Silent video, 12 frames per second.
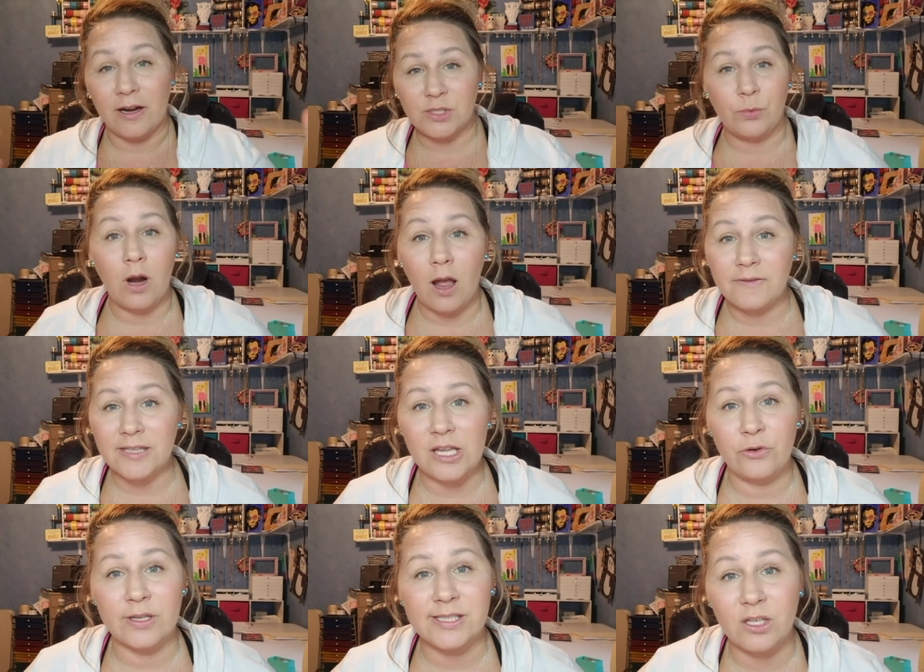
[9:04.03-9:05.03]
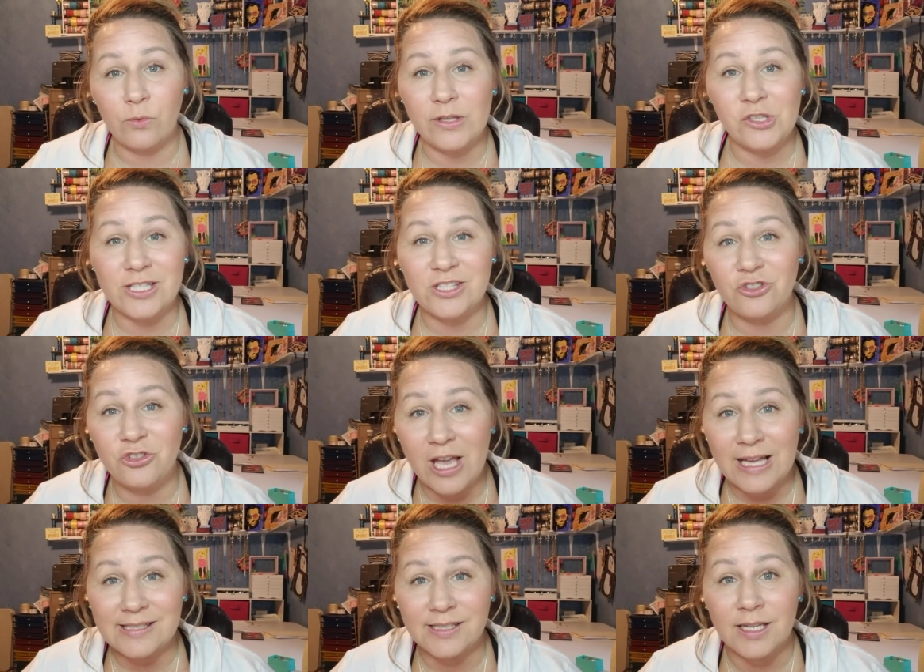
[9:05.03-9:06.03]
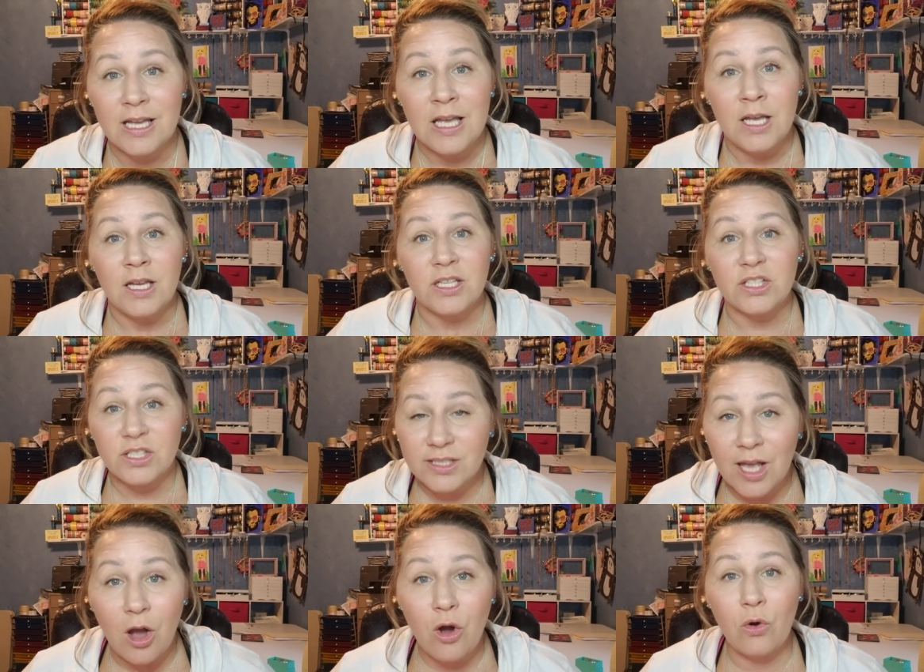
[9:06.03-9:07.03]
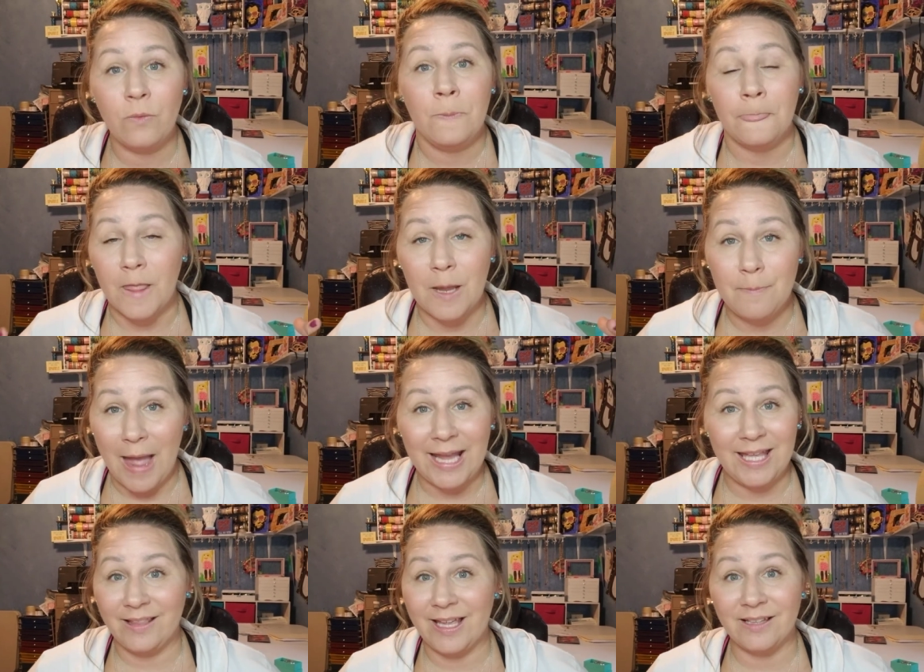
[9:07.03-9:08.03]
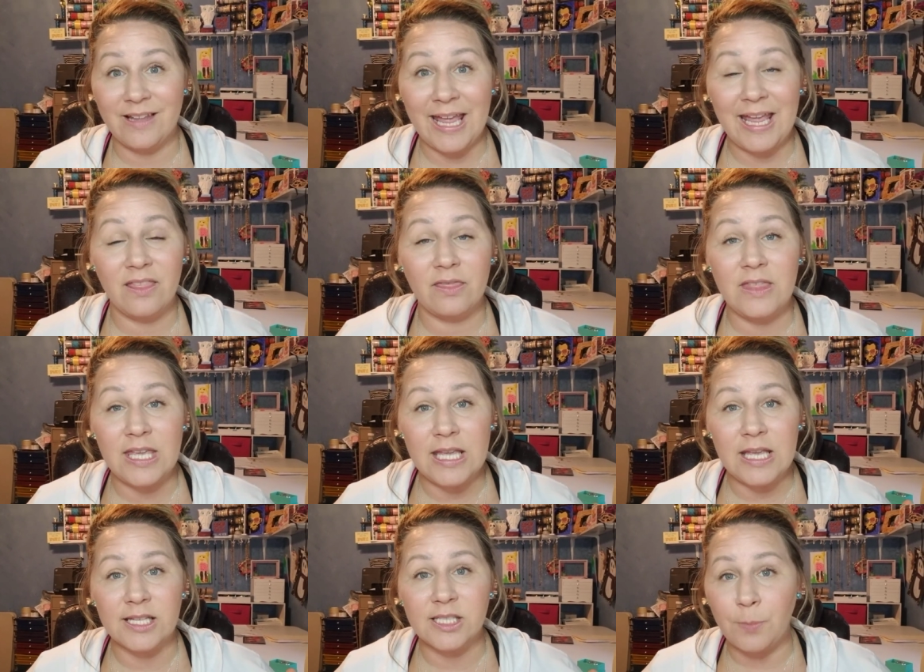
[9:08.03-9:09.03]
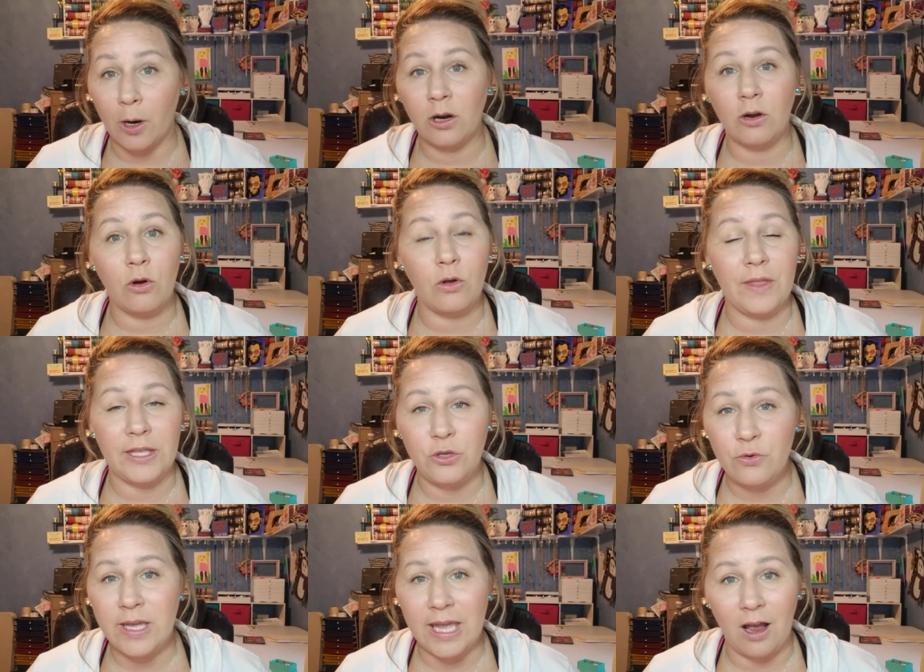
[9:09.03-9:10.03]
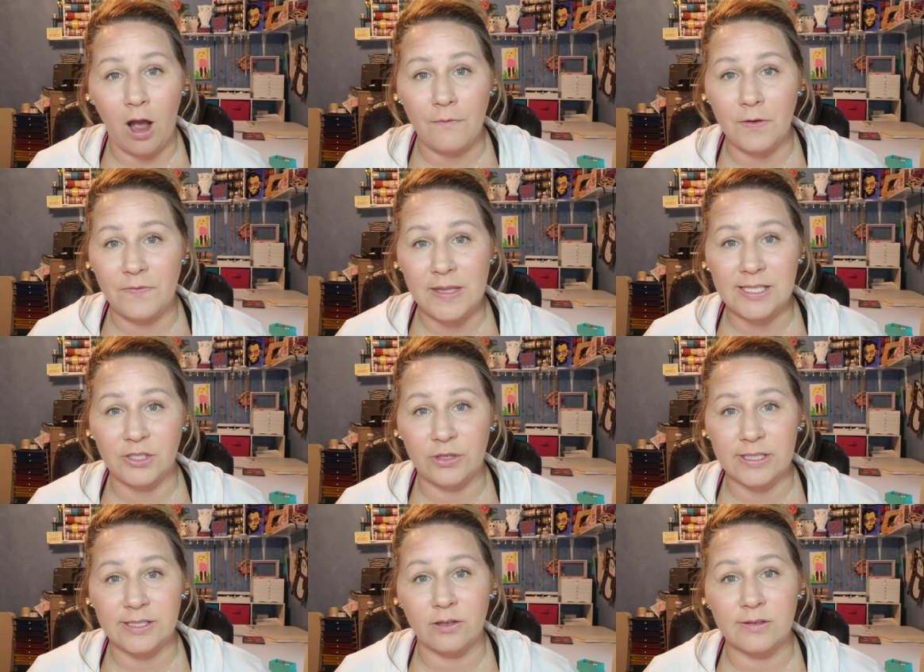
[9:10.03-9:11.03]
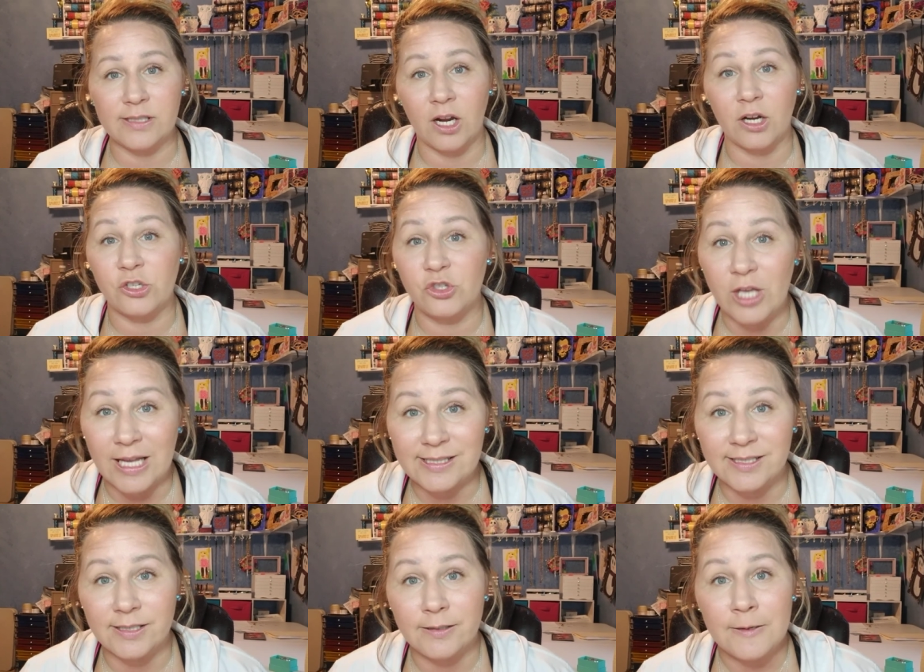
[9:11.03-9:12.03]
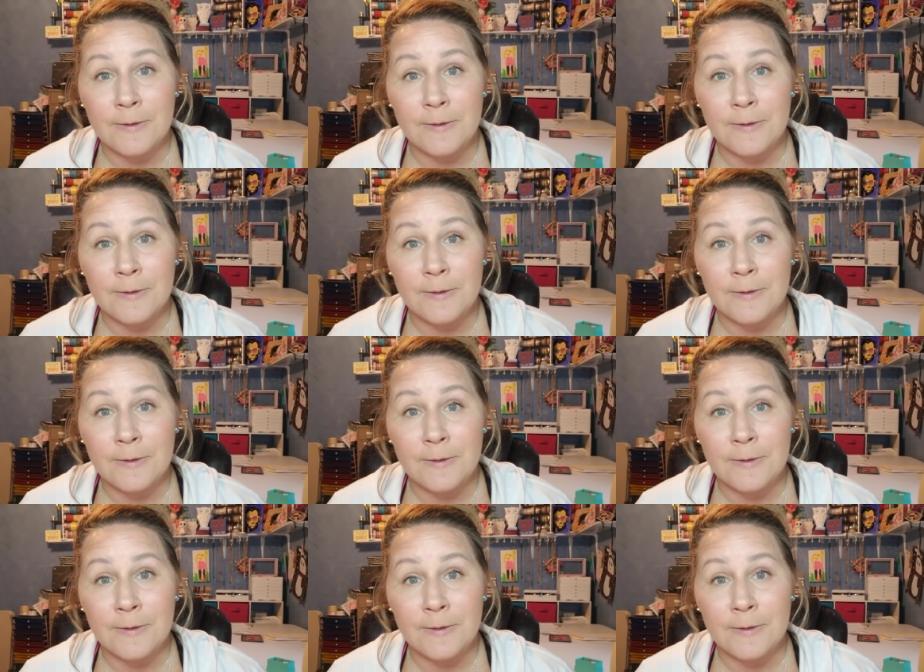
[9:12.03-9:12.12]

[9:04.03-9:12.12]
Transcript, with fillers: a Swarovski crystal, which is just so immaculate. Like the sparkle that you get off of these crystals are just,